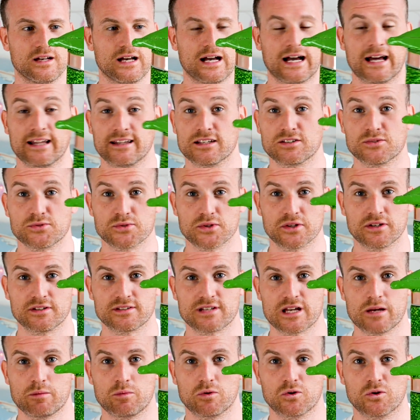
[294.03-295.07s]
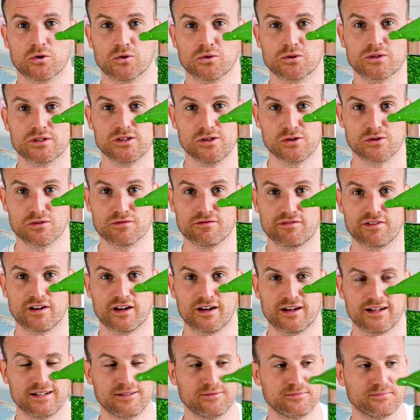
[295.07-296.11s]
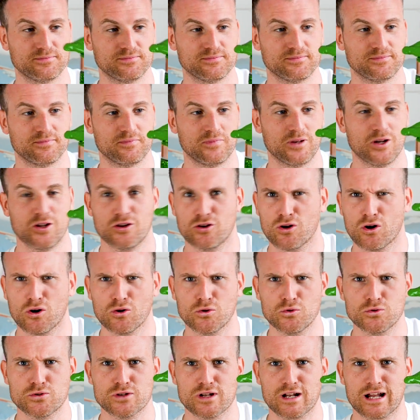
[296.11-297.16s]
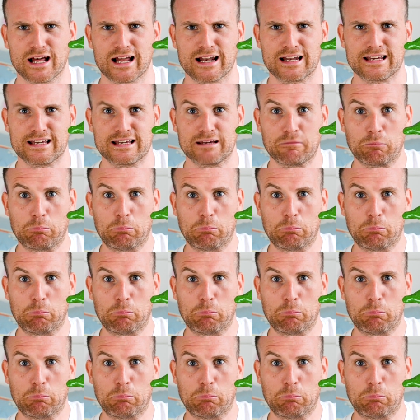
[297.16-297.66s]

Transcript: And this is on a table called You Can Fly, not Oodalali.